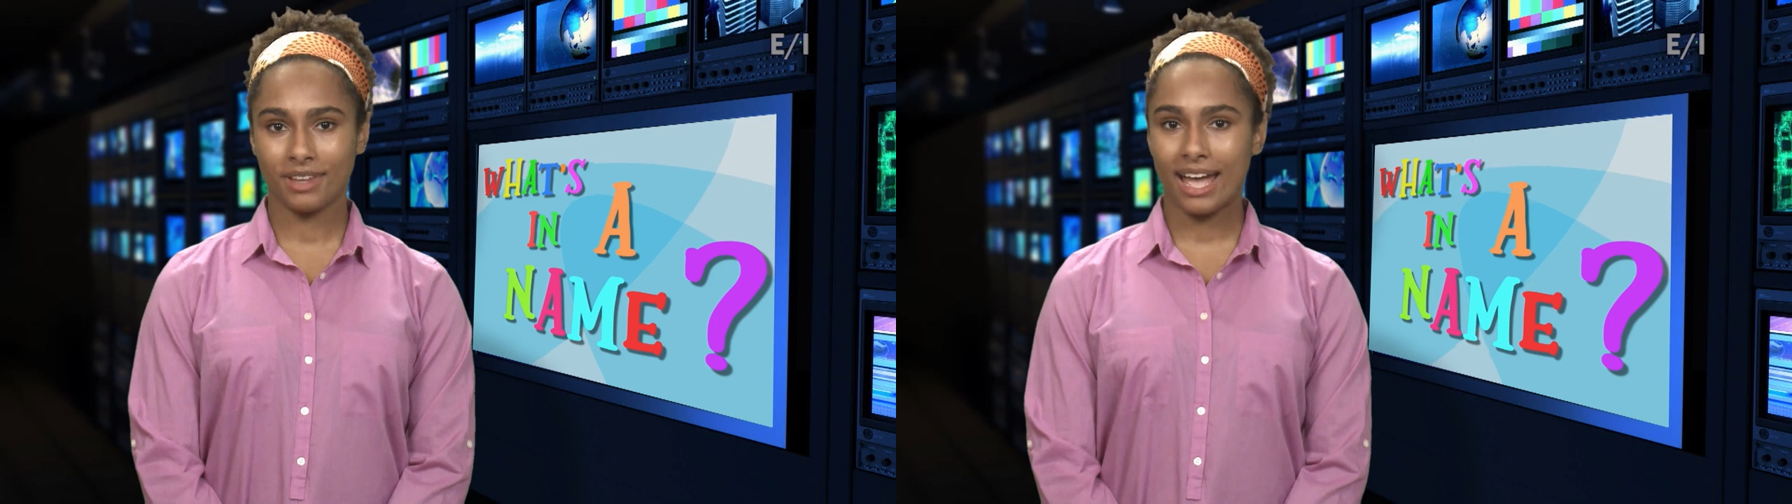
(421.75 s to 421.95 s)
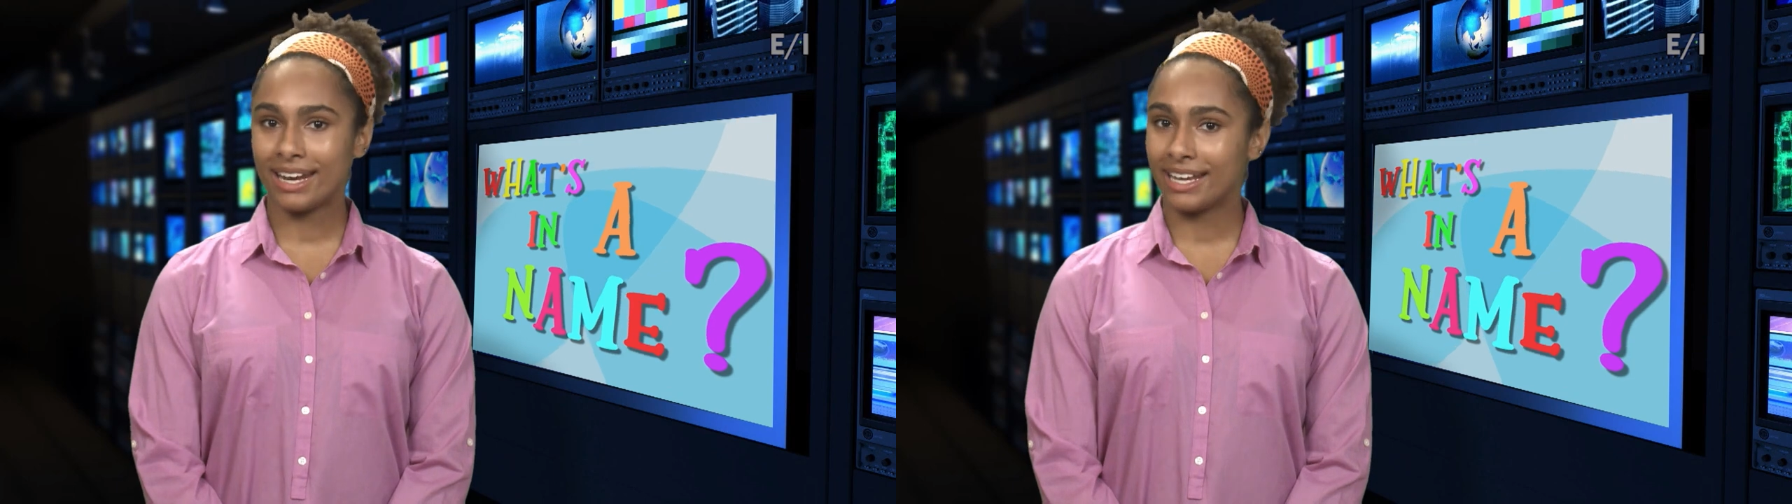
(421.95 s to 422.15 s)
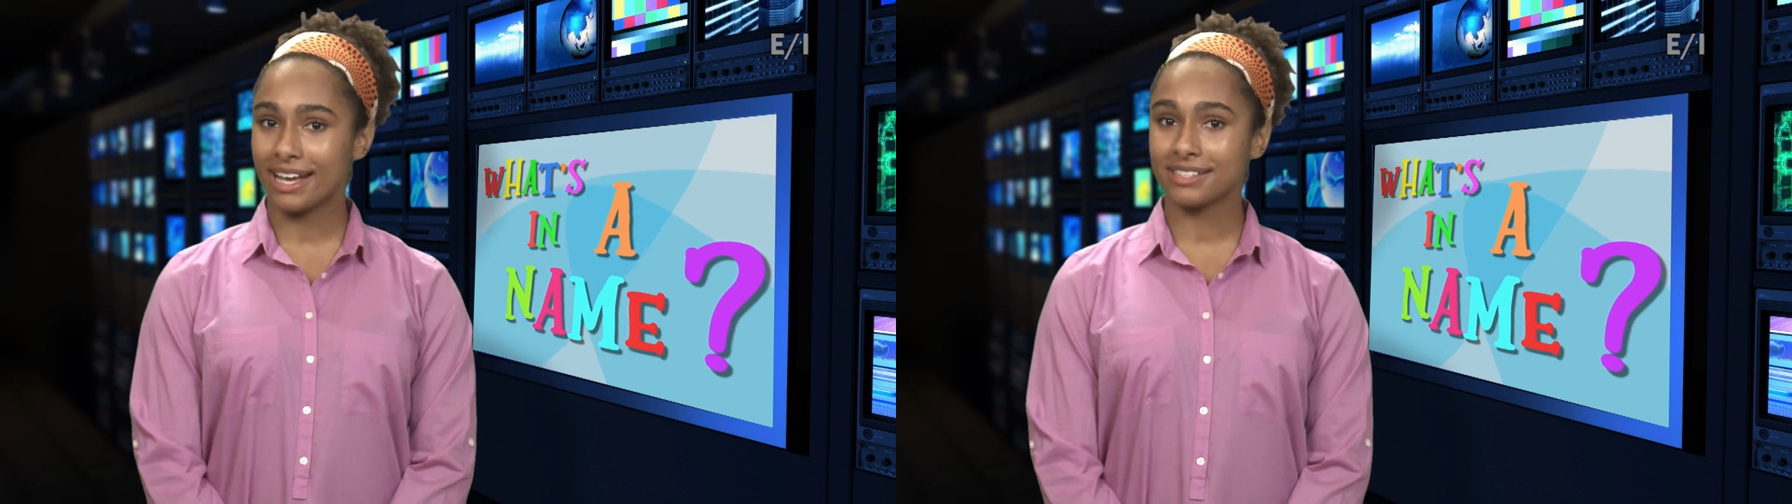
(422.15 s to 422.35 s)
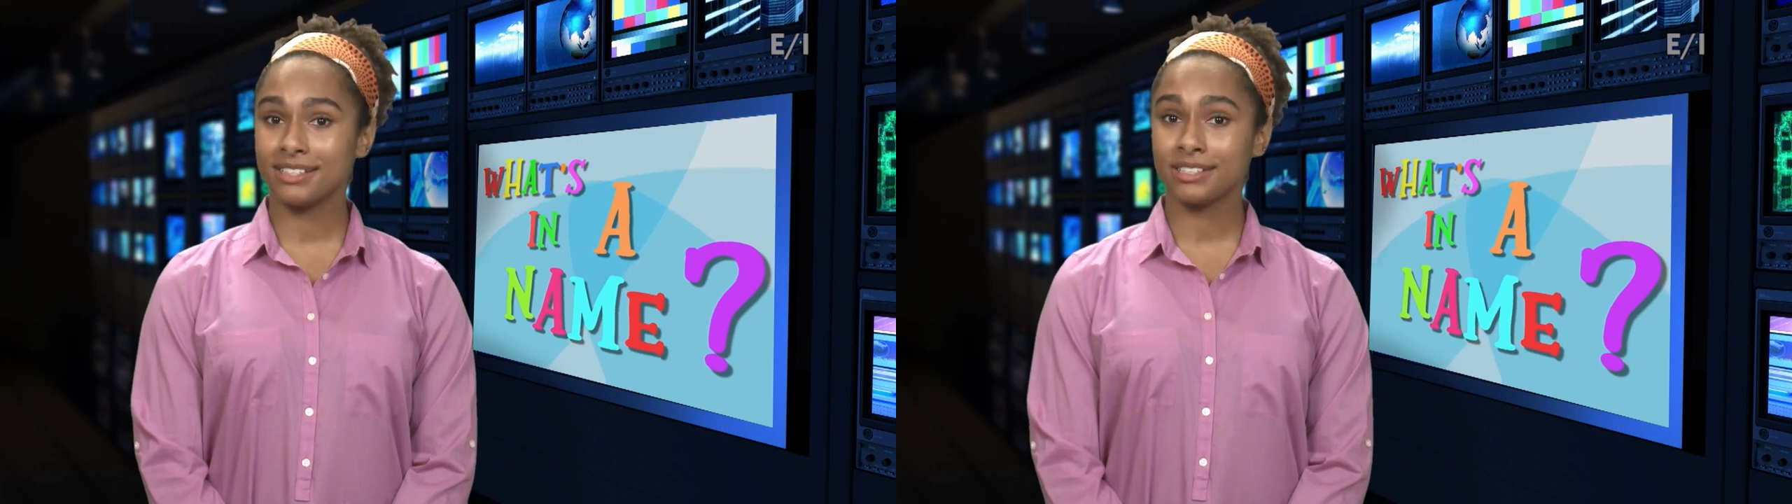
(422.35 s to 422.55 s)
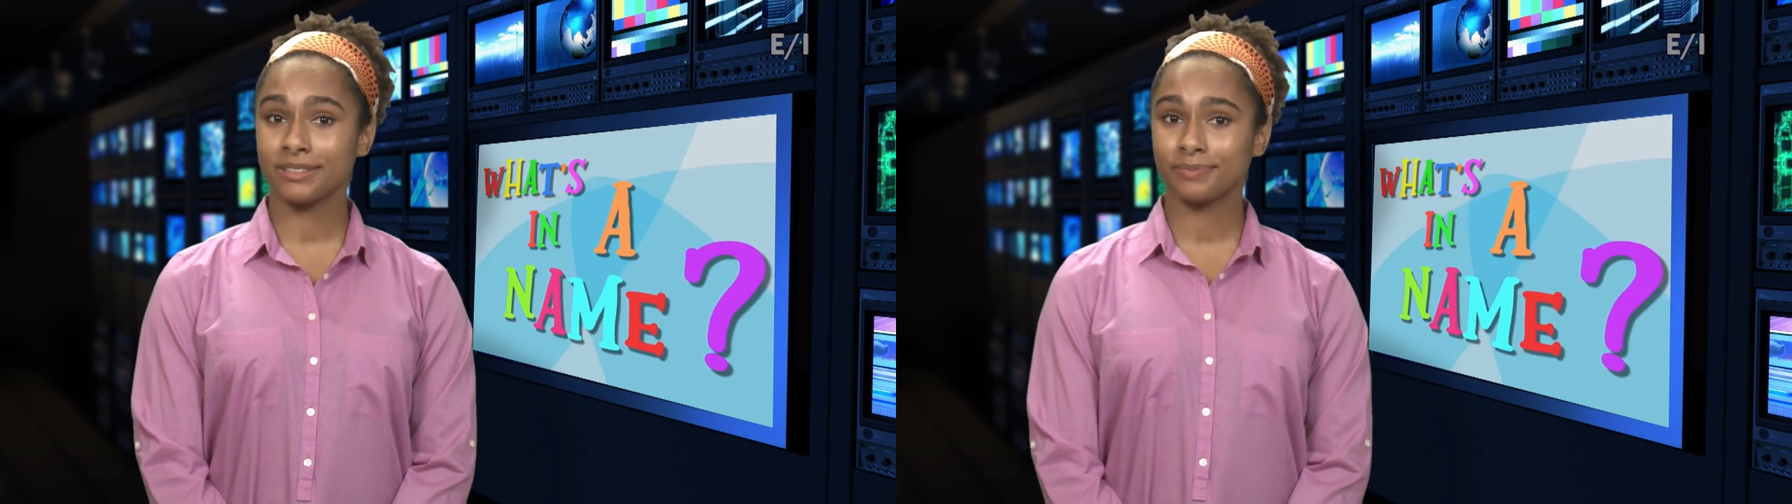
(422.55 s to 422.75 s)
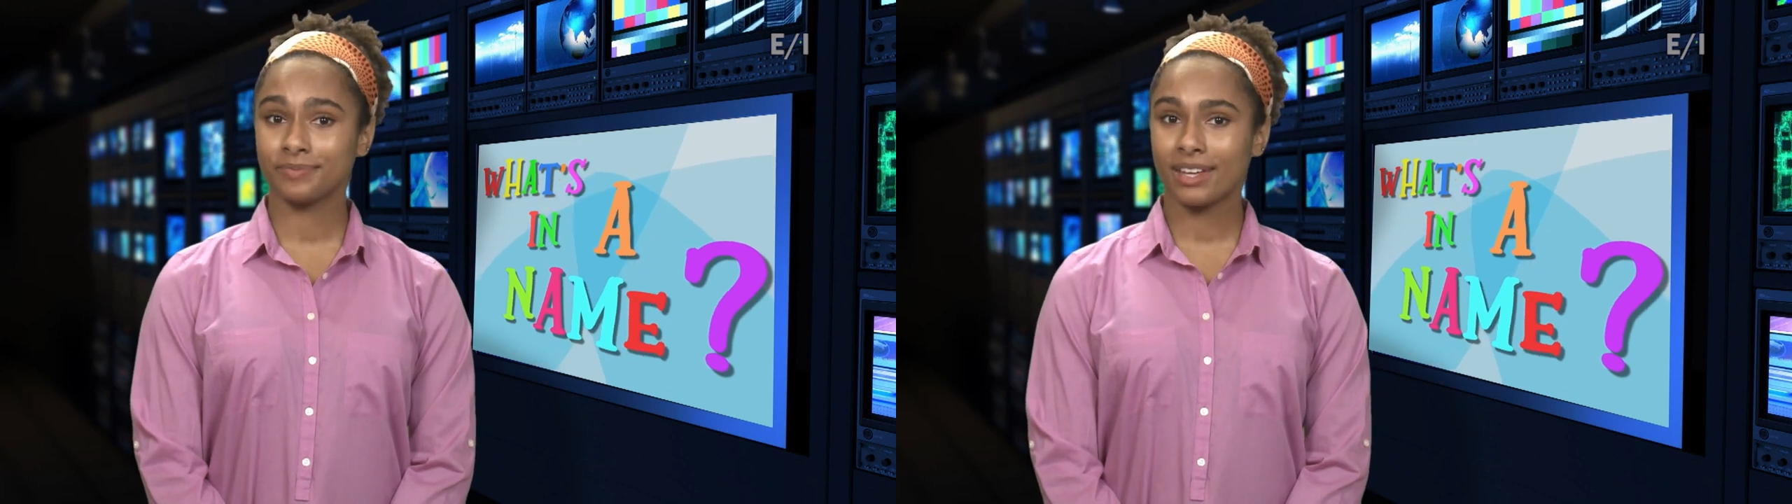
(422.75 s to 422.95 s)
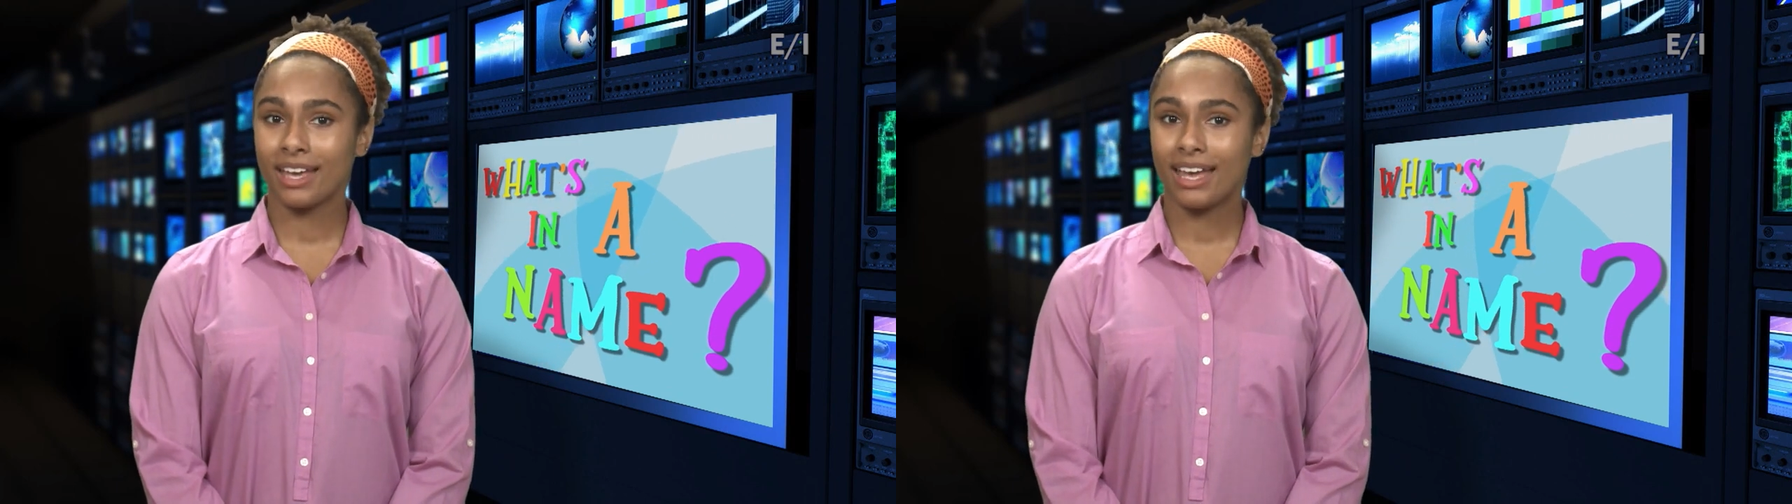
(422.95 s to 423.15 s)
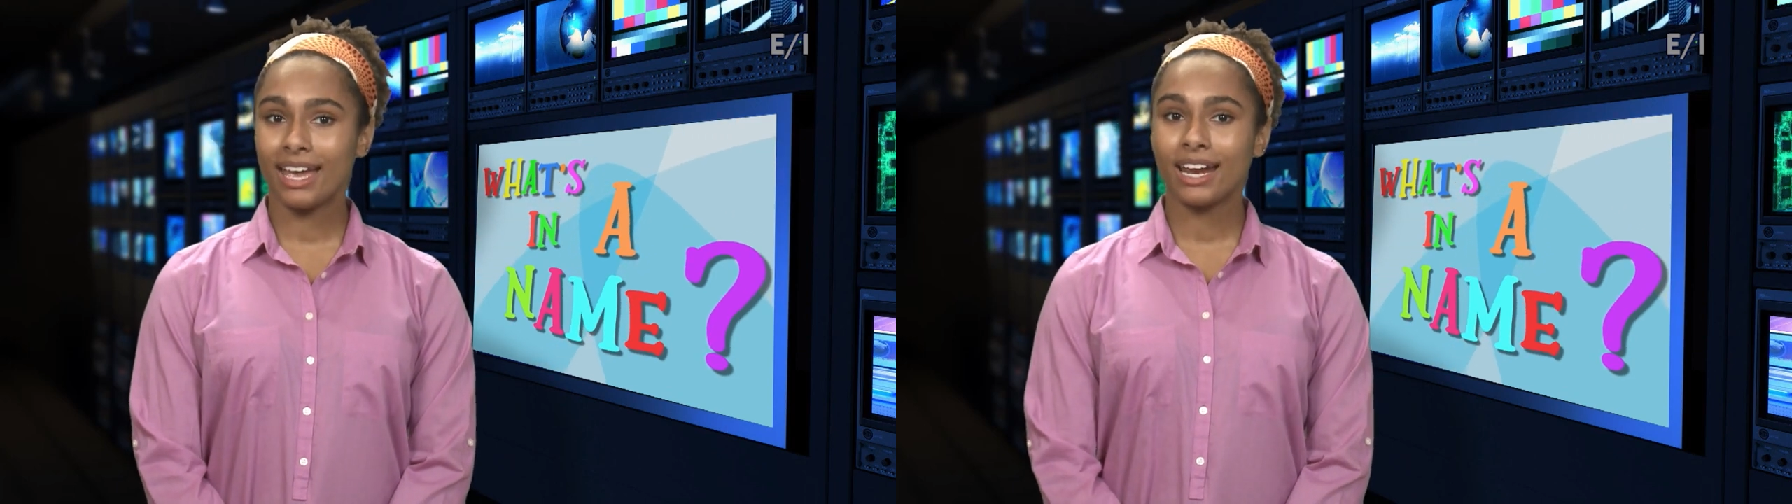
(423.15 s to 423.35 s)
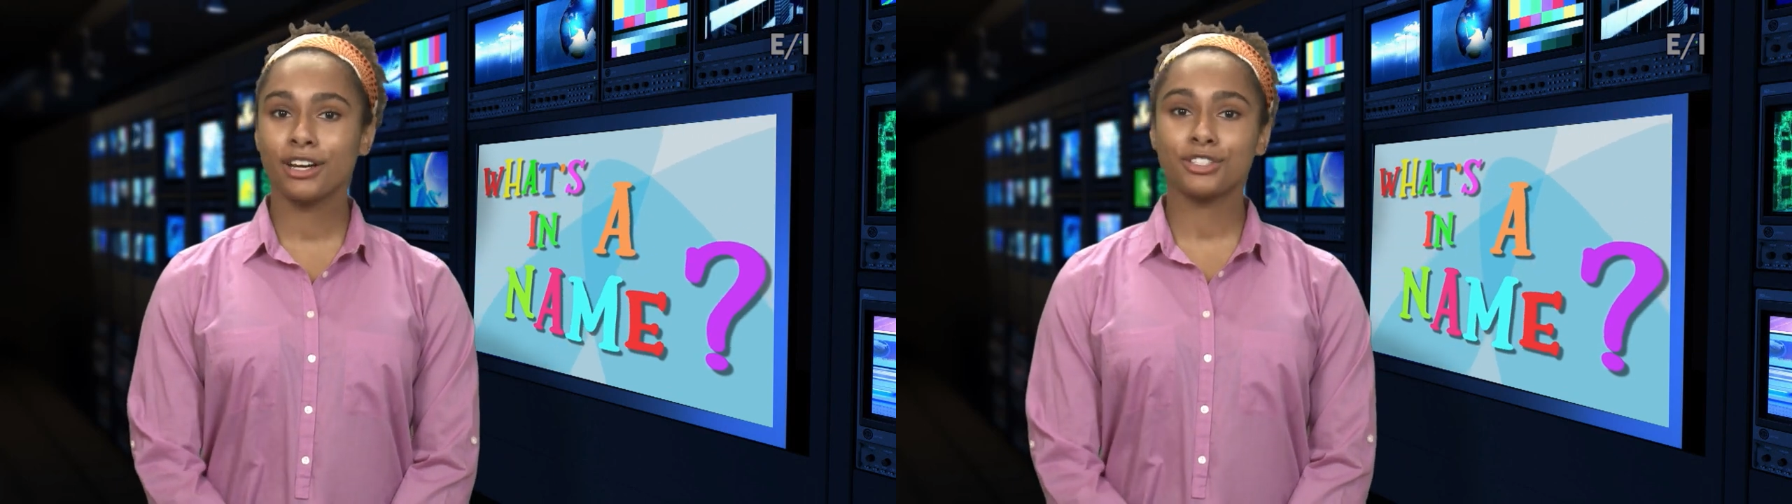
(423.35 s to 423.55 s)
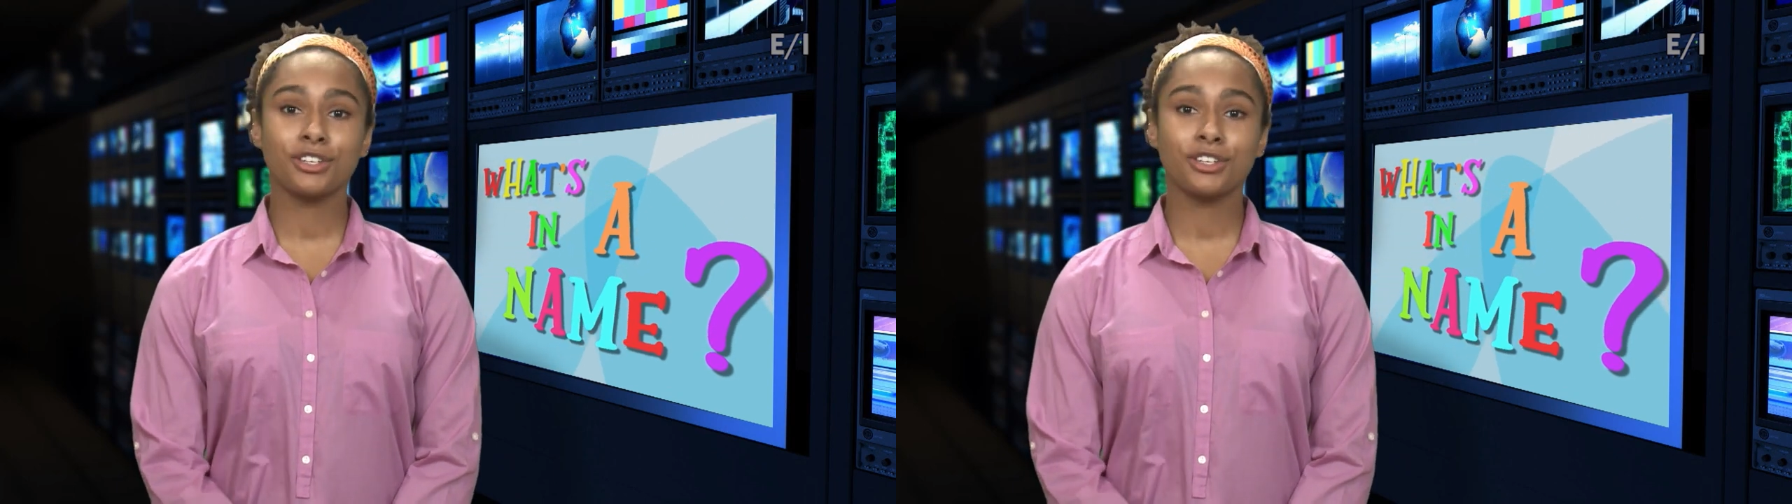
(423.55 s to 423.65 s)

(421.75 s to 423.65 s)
Any guesses? Here's